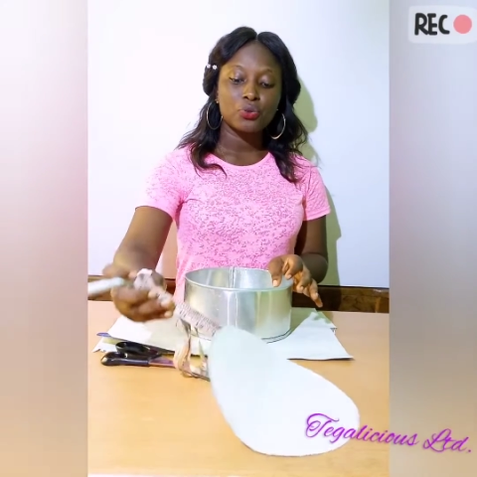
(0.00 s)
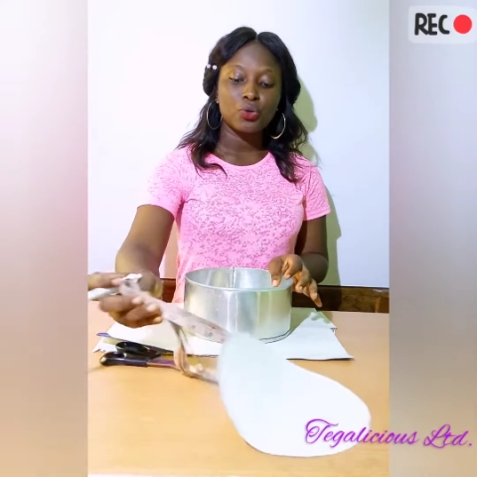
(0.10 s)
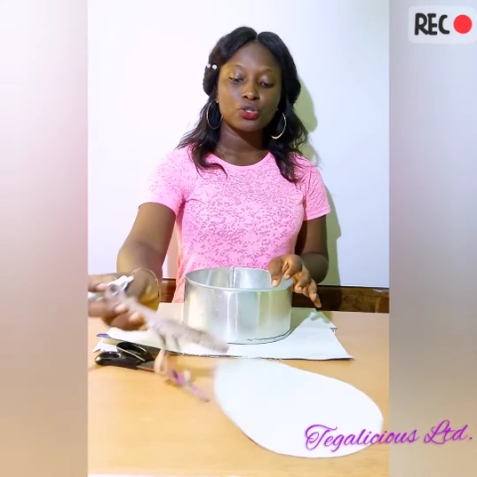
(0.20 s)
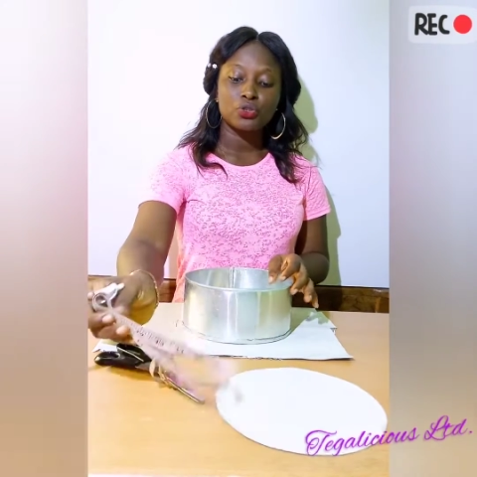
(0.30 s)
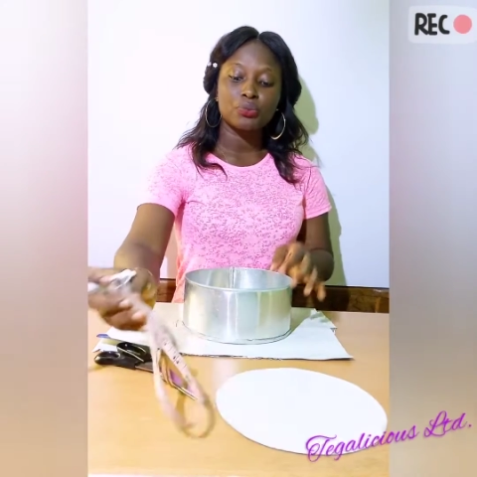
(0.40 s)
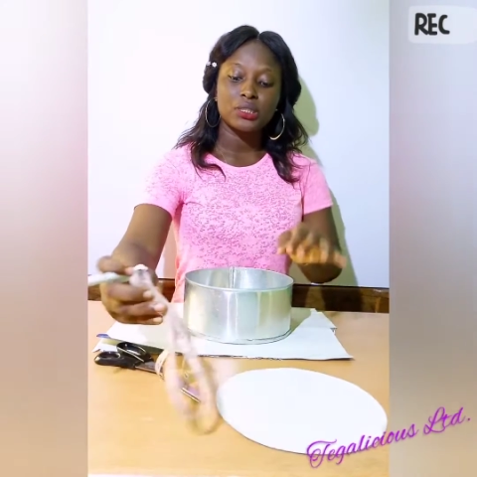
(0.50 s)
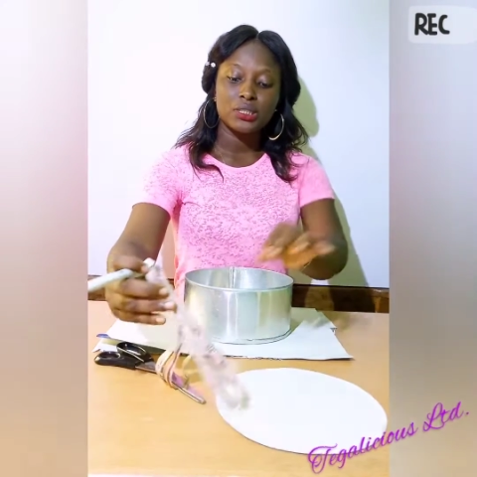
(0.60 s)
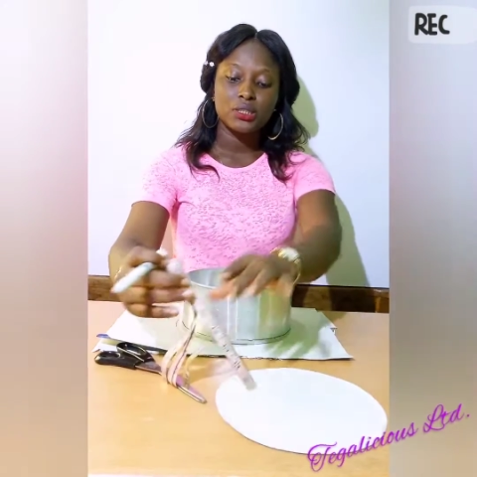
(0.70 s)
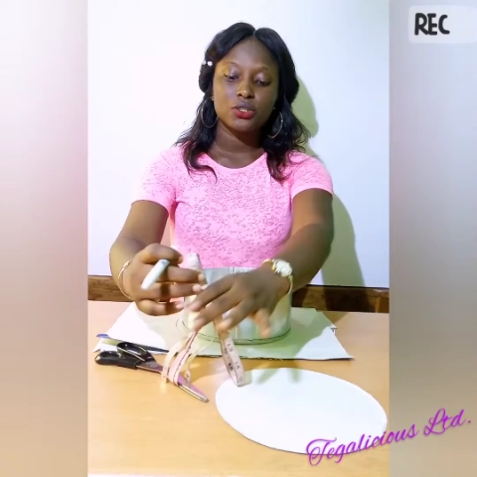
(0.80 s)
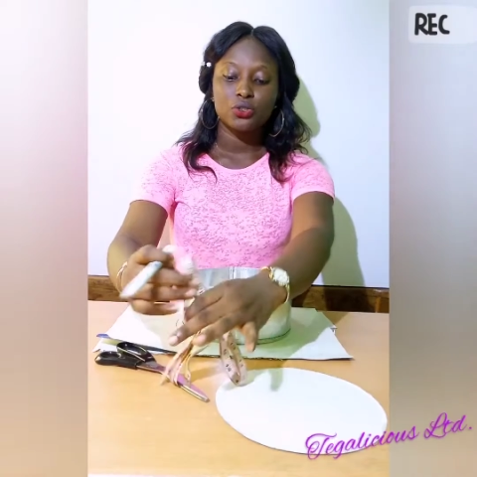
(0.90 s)
what you'll be
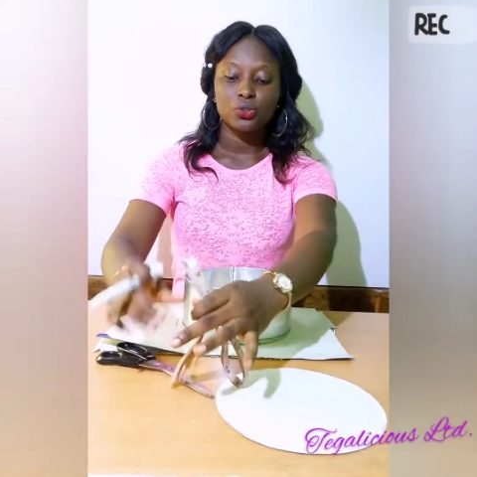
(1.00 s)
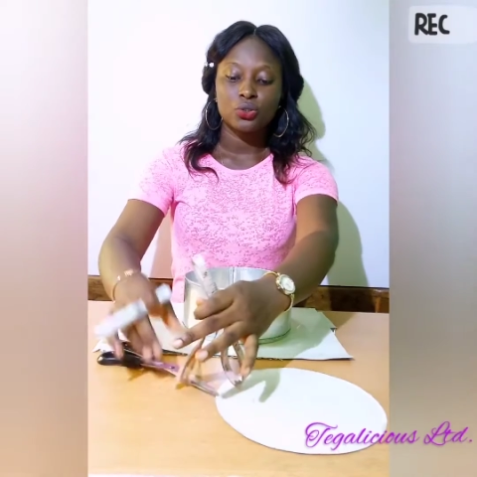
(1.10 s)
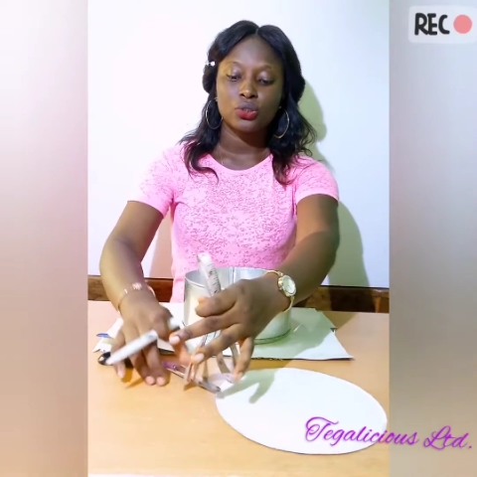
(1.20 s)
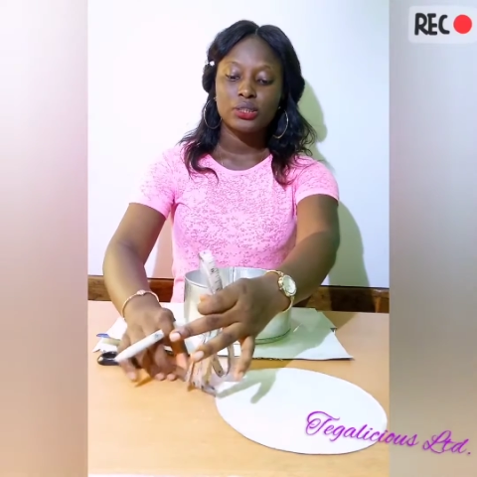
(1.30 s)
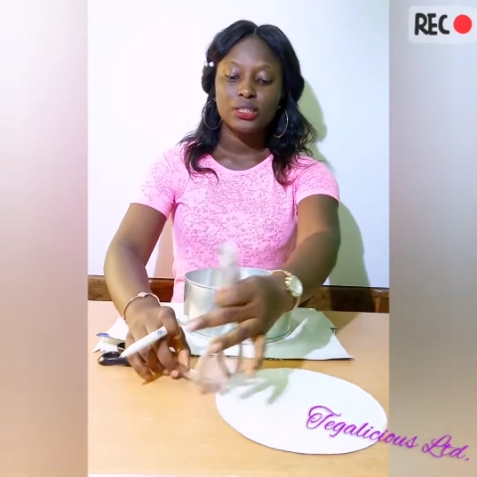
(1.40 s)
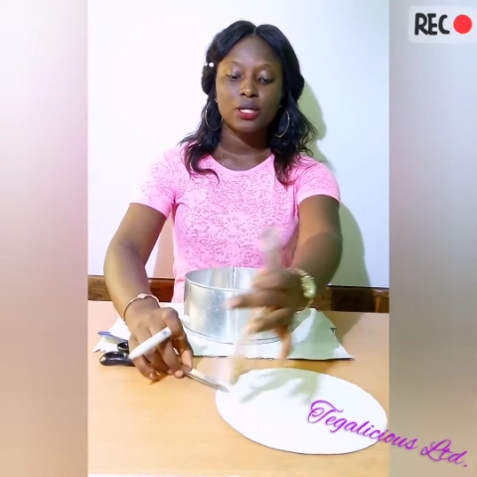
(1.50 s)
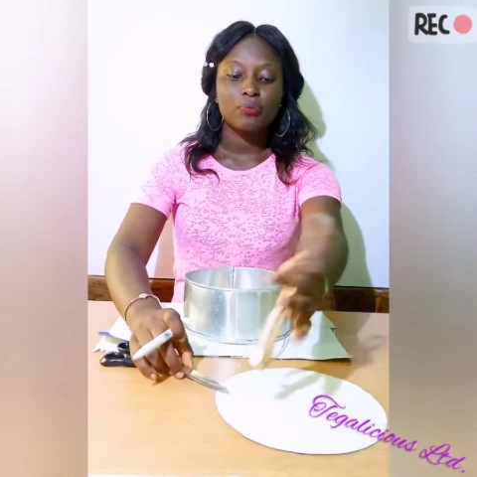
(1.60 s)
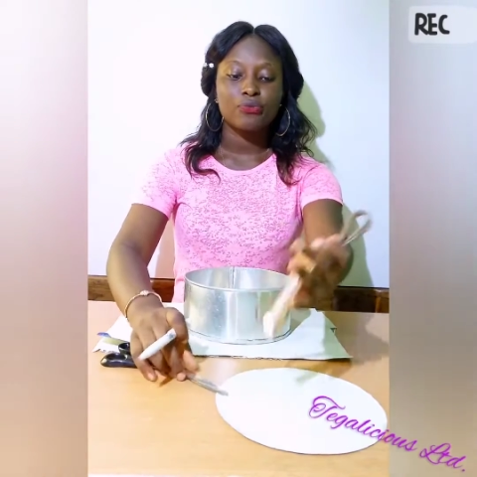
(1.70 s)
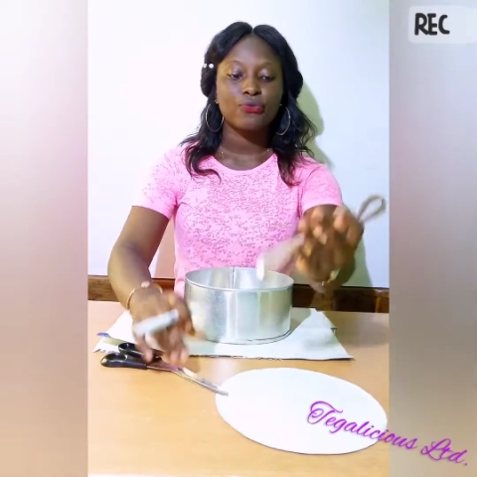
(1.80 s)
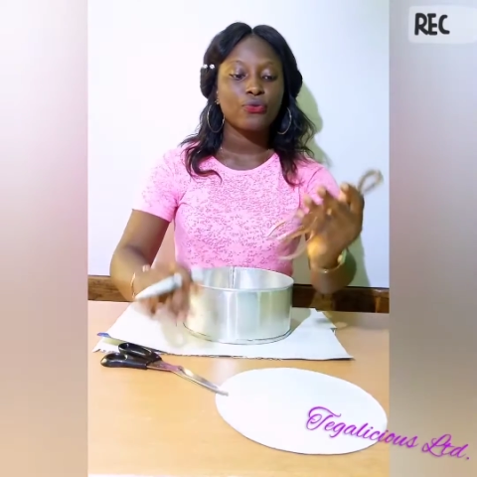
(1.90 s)
needing your tape
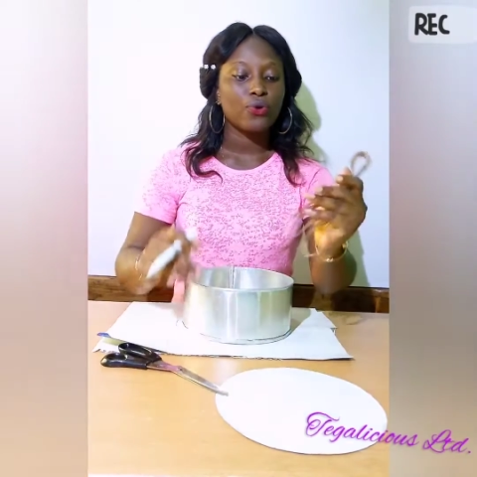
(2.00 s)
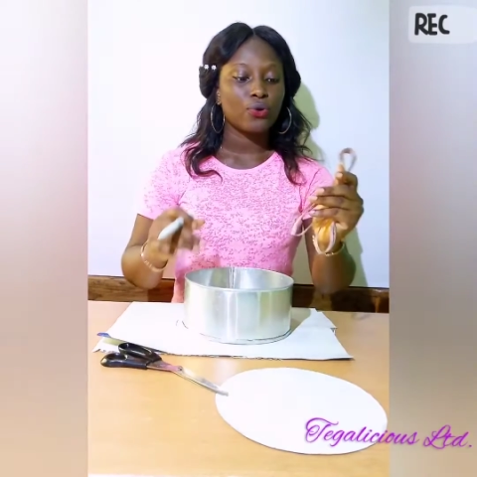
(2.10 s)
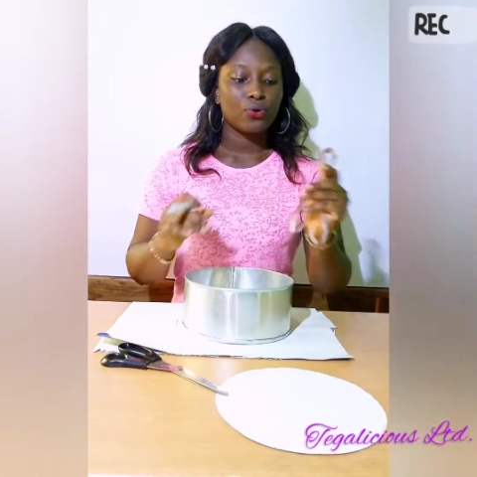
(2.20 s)
for.